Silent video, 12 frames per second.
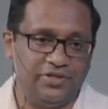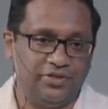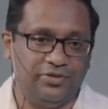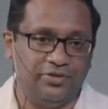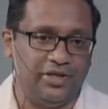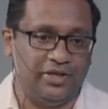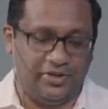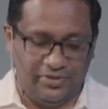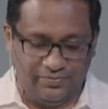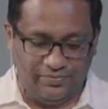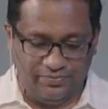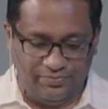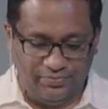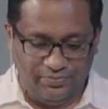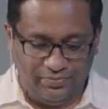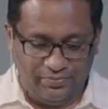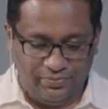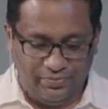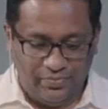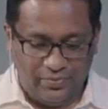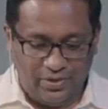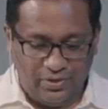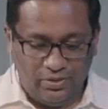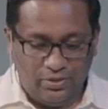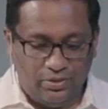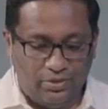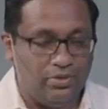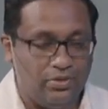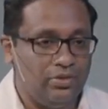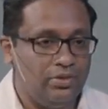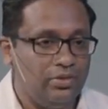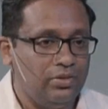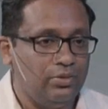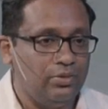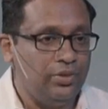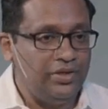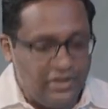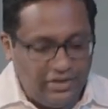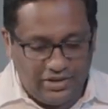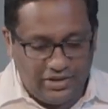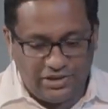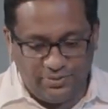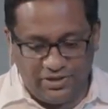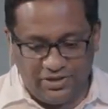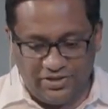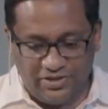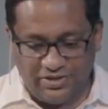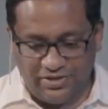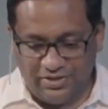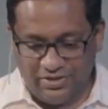We need this because we're sinners worse than we know.